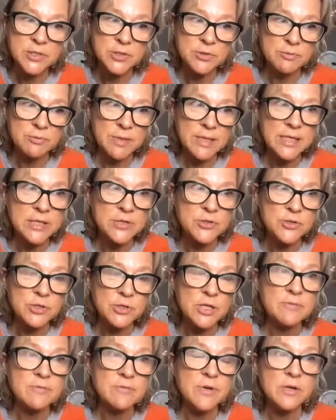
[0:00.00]
to really
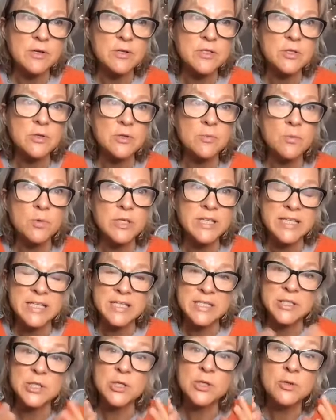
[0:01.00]
truly focus on what it
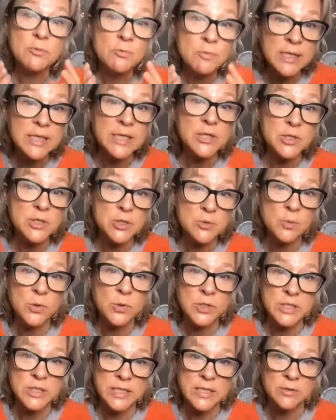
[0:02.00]
is that you really do
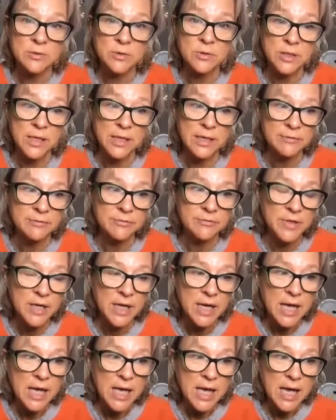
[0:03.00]
want in your life
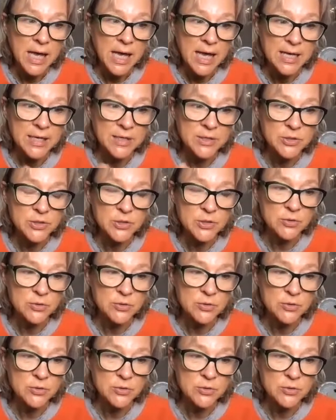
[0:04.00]
and